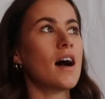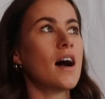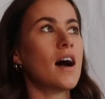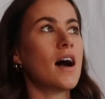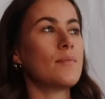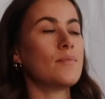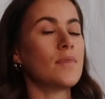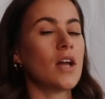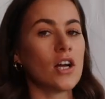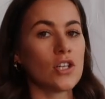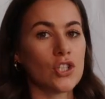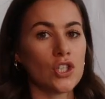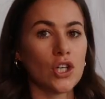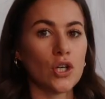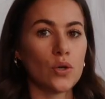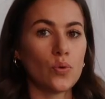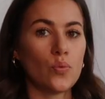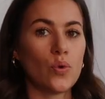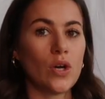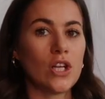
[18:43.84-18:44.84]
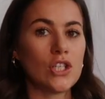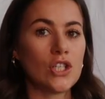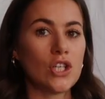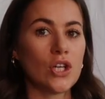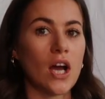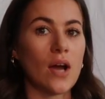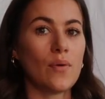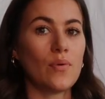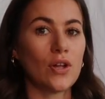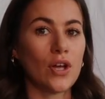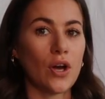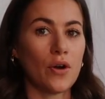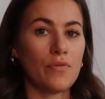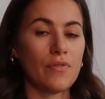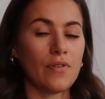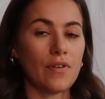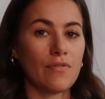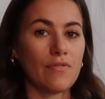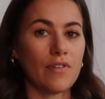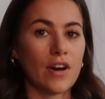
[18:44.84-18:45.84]
I'm not sure which I will go
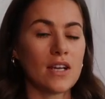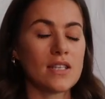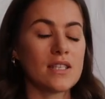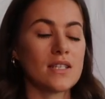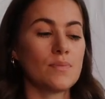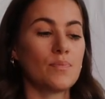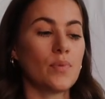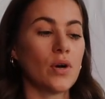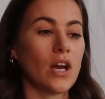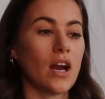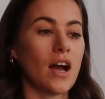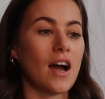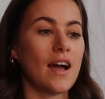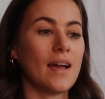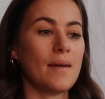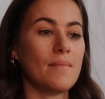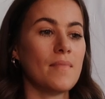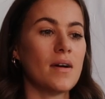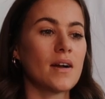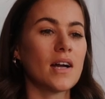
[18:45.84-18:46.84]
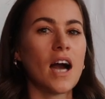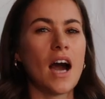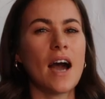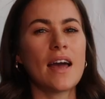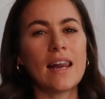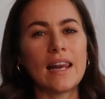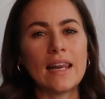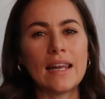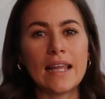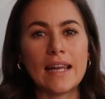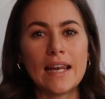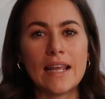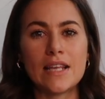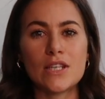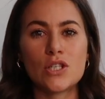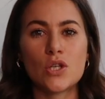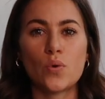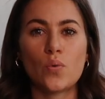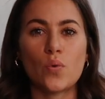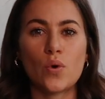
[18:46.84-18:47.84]
for first, but I'm kind of leaning
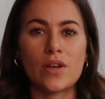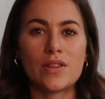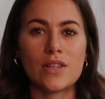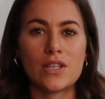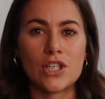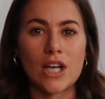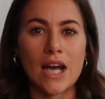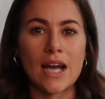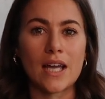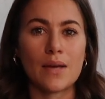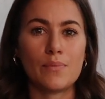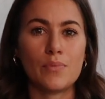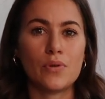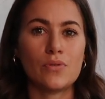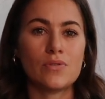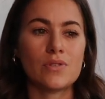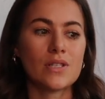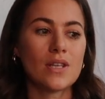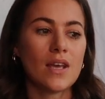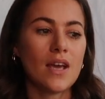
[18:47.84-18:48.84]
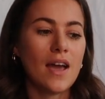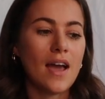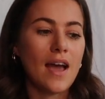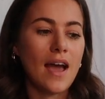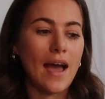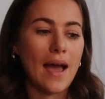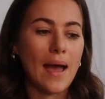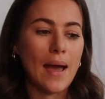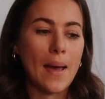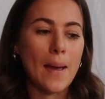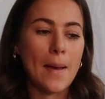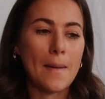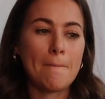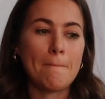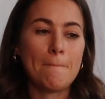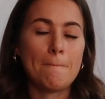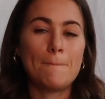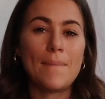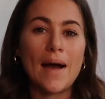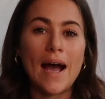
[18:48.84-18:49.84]
toward the Jacquemus
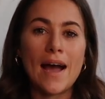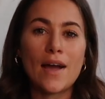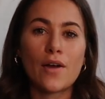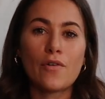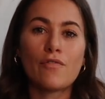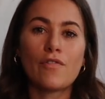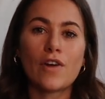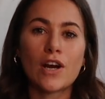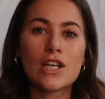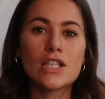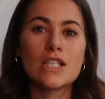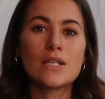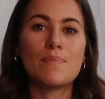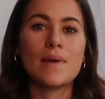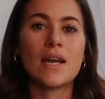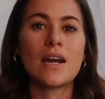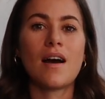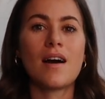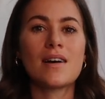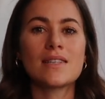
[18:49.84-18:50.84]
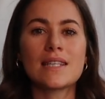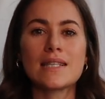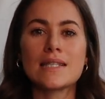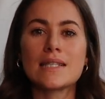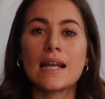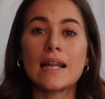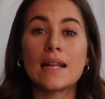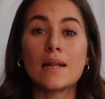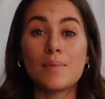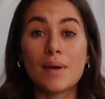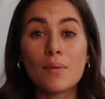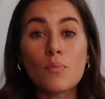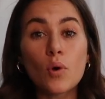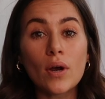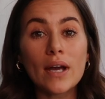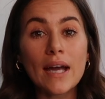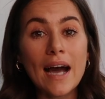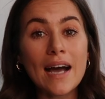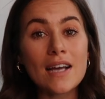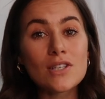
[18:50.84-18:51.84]
bag first, because it's a little bit
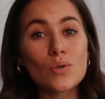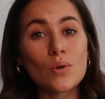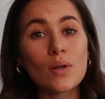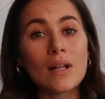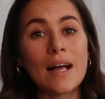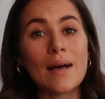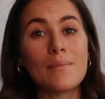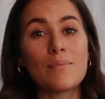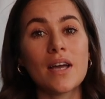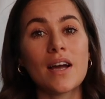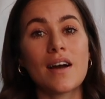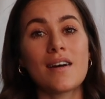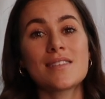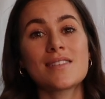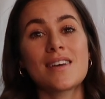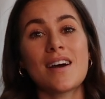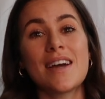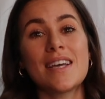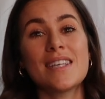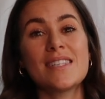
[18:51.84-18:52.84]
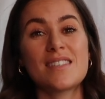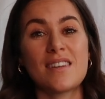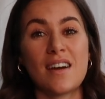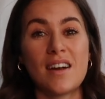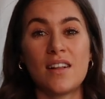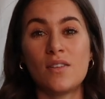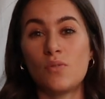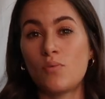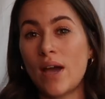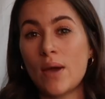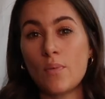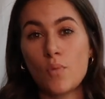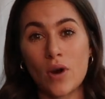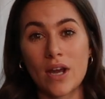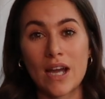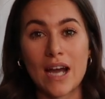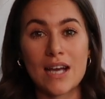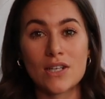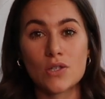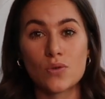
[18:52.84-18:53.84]
more casual and because I style way more
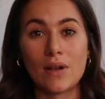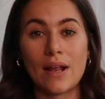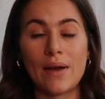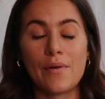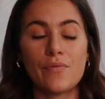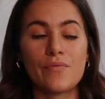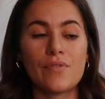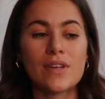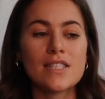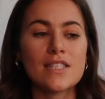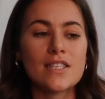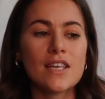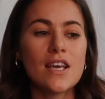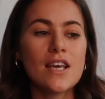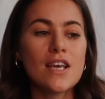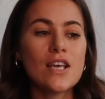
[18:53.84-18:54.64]
casual outfits.